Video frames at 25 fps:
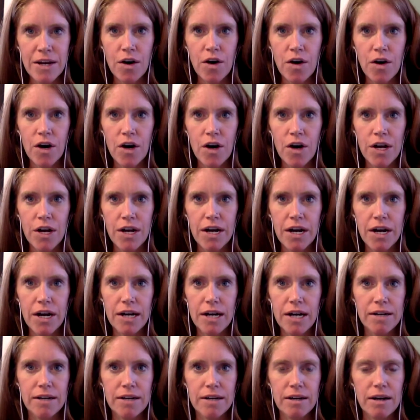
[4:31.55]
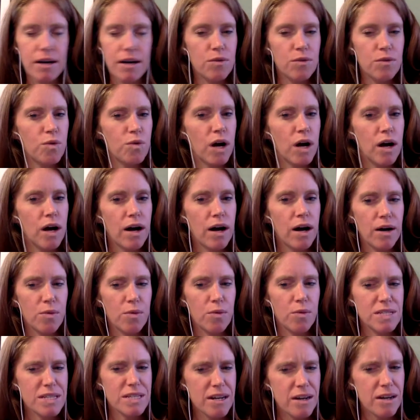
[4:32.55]
on
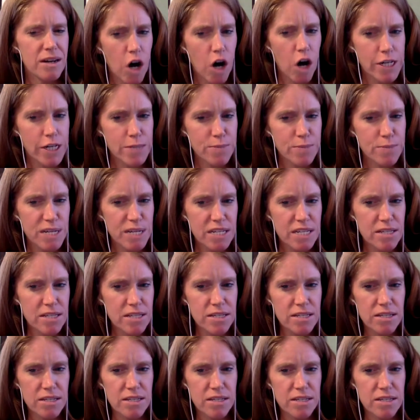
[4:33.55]
was it a hospice?